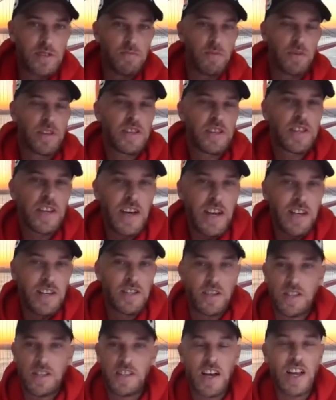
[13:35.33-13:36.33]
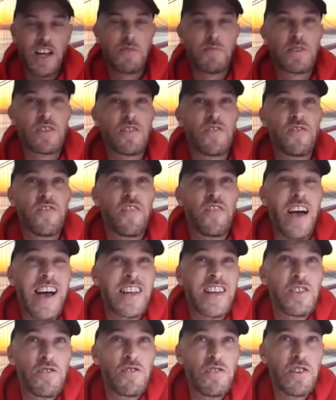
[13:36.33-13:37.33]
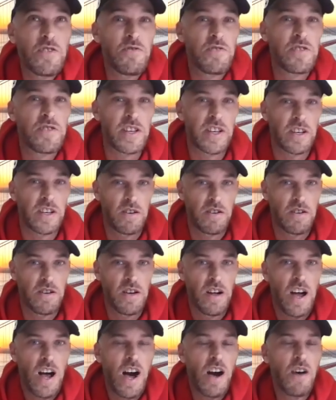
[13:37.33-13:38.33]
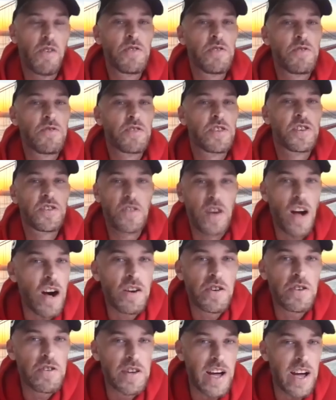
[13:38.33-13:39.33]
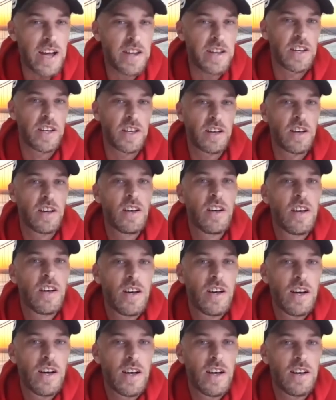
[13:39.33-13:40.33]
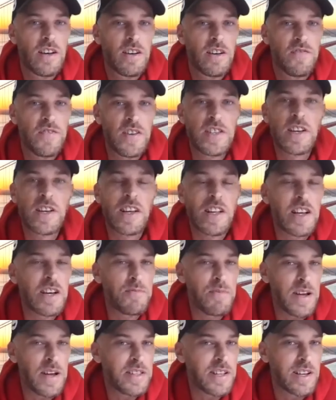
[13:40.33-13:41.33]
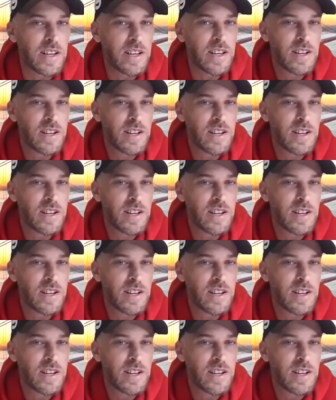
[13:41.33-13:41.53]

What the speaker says: but the scales doesn't tell you how much fat you're losing or how you're strong you're getting physically and mentally.